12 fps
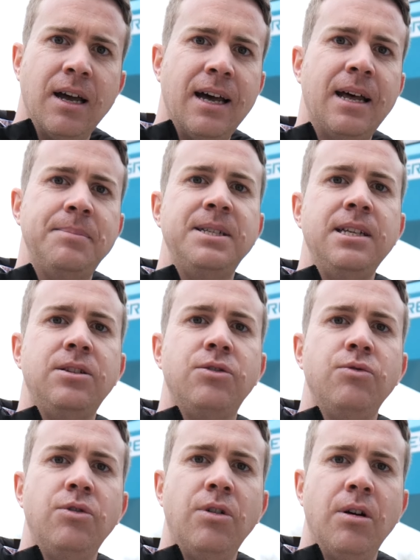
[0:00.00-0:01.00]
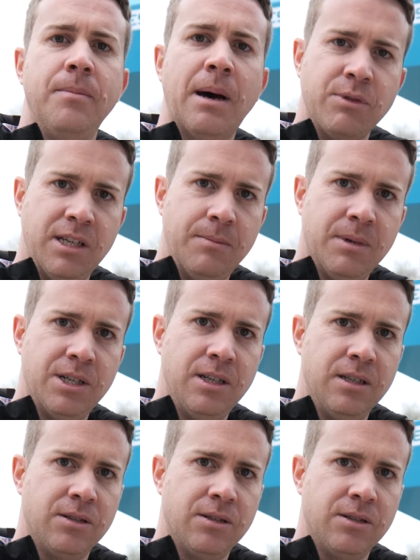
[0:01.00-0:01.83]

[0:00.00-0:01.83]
adapted to a mounted machine.